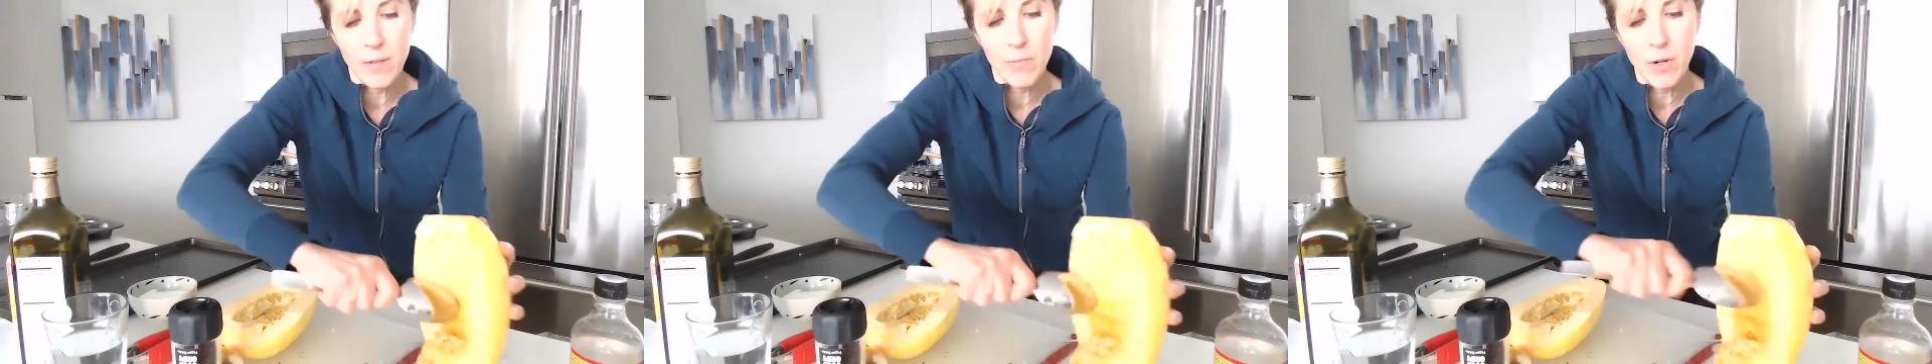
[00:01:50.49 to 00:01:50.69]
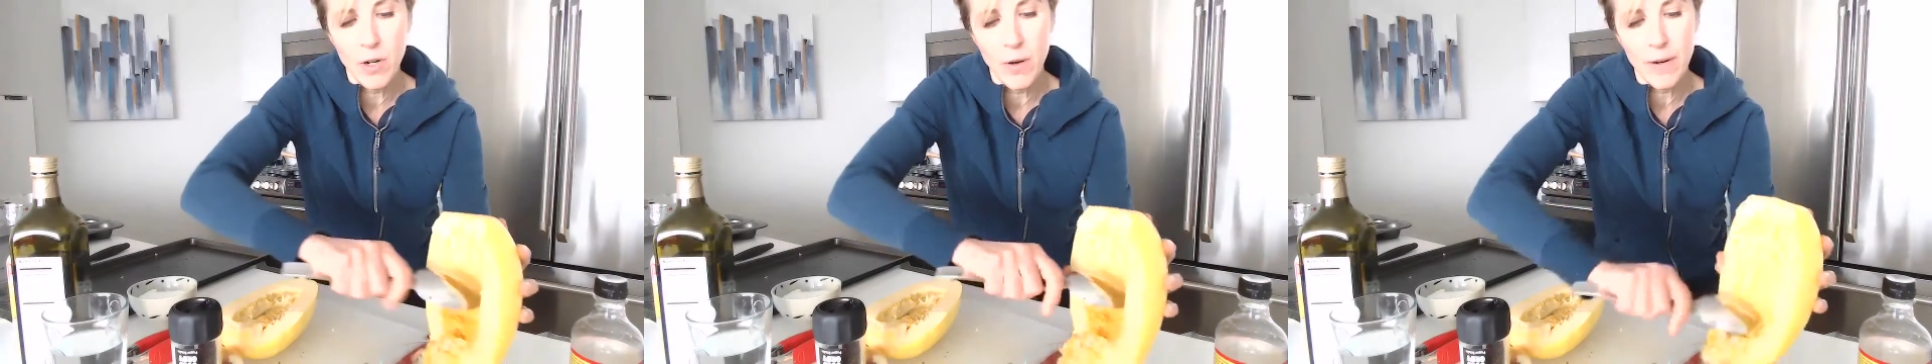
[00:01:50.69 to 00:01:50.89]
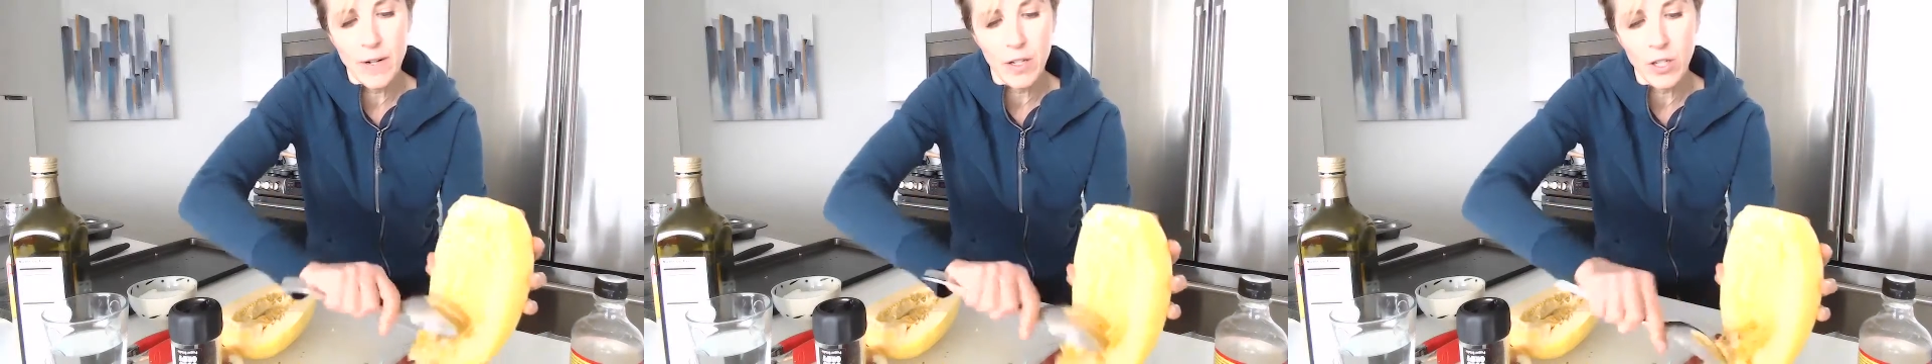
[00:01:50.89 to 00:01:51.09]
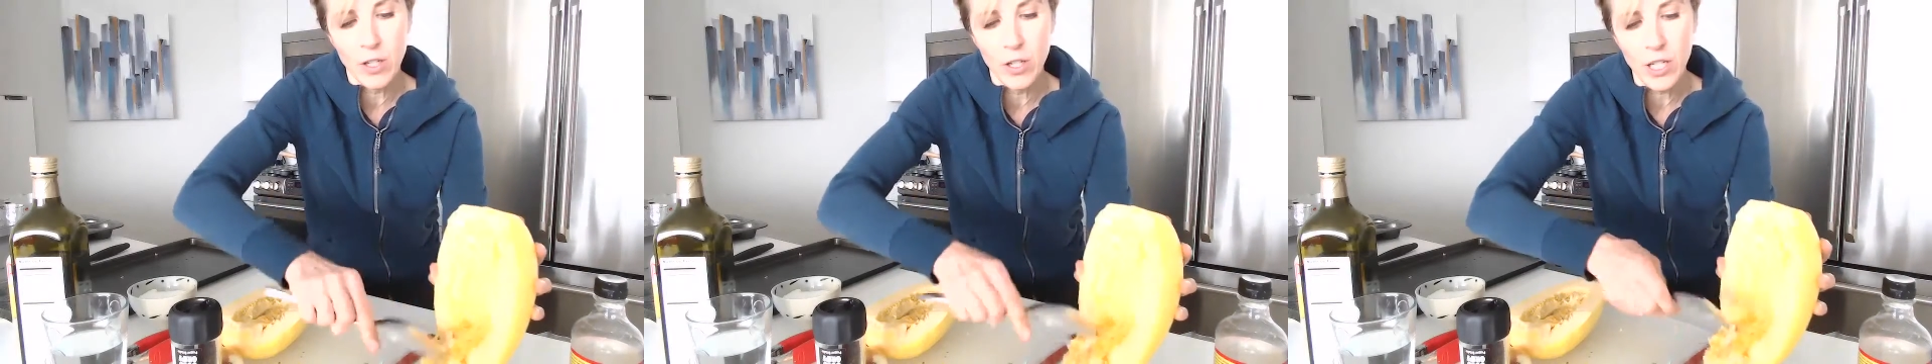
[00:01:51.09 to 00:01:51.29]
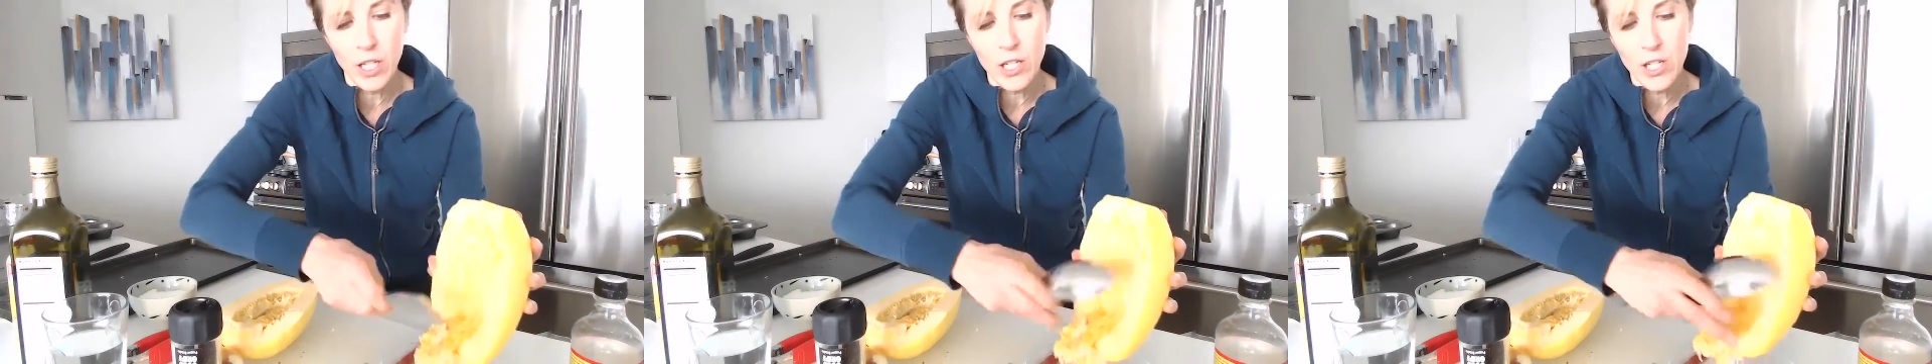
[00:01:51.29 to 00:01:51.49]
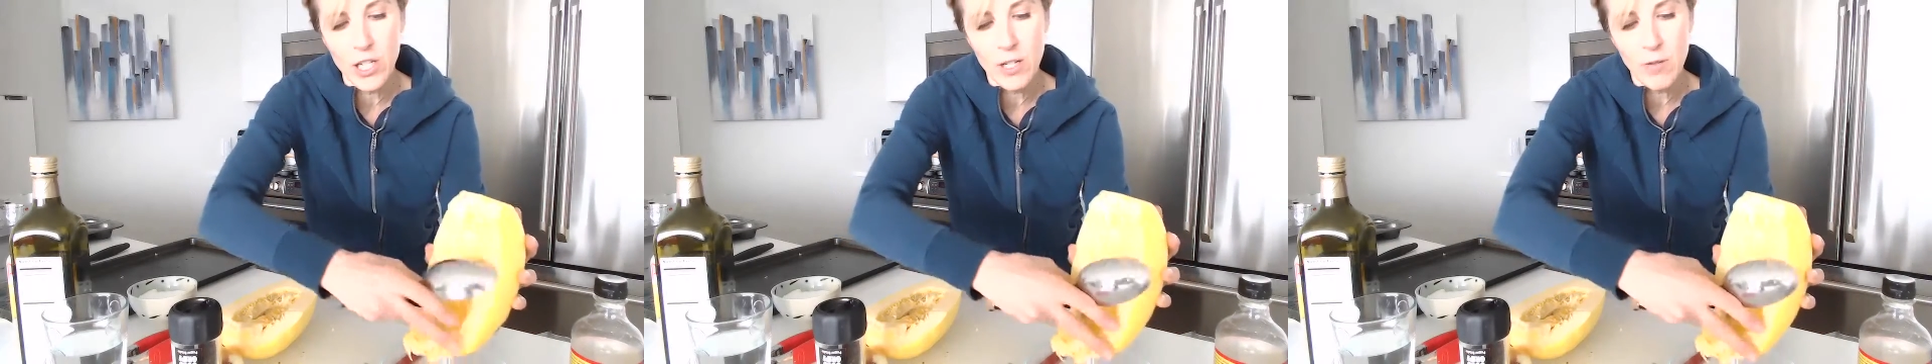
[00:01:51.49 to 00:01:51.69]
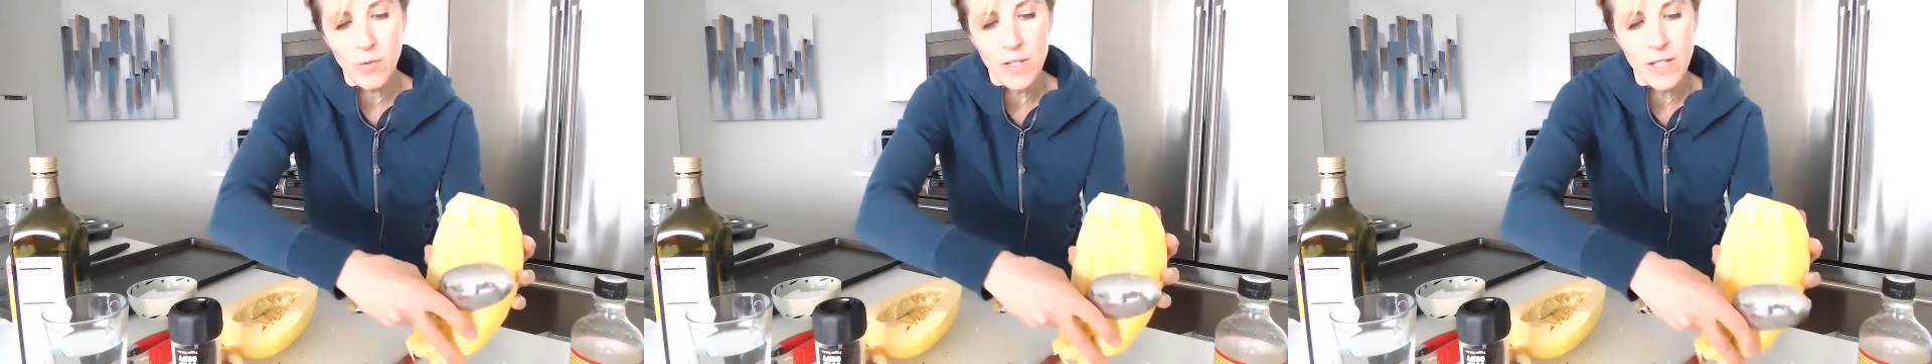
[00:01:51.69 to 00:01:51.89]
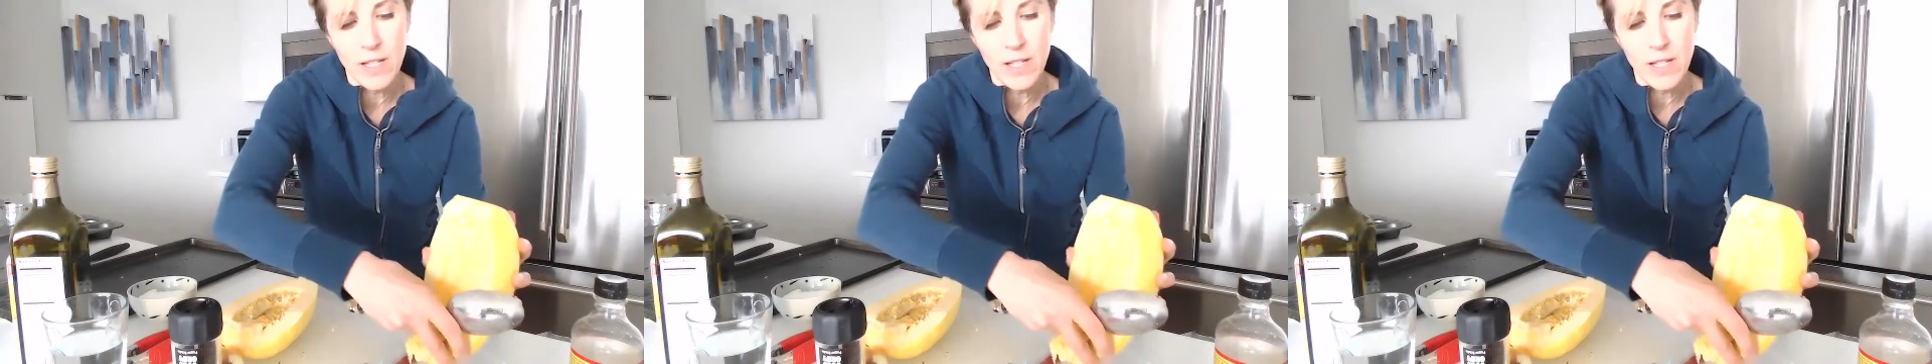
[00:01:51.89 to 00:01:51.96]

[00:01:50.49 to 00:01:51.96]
Put it on a cookie sheet with